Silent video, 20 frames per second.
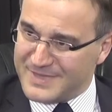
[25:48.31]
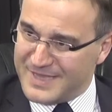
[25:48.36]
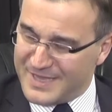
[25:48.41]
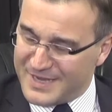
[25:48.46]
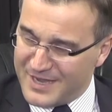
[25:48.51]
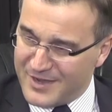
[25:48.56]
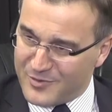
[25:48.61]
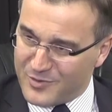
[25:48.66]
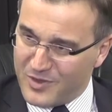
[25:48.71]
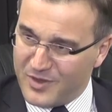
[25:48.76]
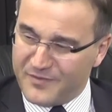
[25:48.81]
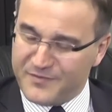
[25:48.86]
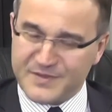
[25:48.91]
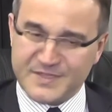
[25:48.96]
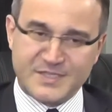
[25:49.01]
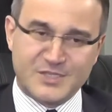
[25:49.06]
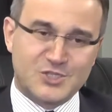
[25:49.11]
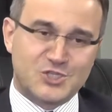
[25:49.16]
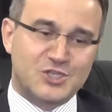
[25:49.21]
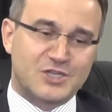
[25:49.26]
at our
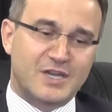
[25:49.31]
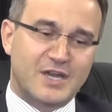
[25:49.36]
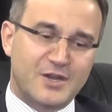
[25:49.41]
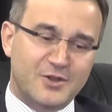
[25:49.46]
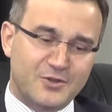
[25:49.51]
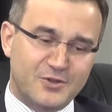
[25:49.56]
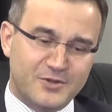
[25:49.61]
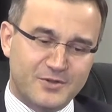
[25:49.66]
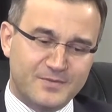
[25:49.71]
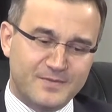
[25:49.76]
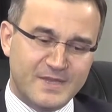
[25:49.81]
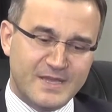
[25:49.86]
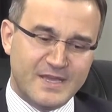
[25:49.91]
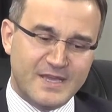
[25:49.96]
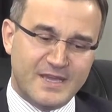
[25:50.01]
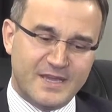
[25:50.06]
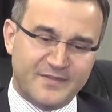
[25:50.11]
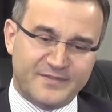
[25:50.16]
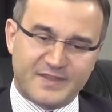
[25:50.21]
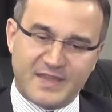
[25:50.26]
office in Chicago.
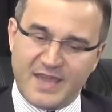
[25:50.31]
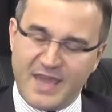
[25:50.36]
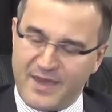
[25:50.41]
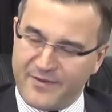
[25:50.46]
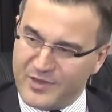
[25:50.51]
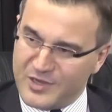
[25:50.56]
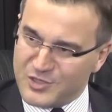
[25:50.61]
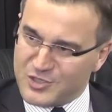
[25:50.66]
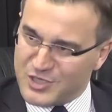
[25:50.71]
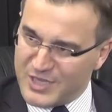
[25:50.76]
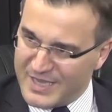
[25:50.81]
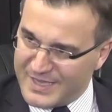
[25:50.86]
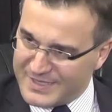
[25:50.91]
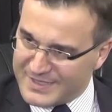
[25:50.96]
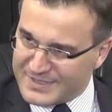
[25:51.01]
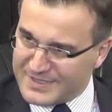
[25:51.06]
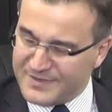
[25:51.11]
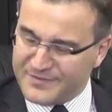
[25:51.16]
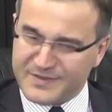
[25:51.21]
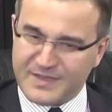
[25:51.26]
If they have any
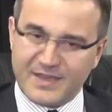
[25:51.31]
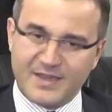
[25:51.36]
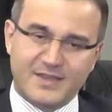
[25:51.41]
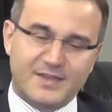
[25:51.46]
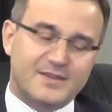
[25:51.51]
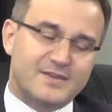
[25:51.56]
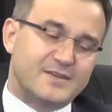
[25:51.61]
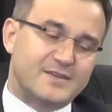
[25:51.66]
chance, if they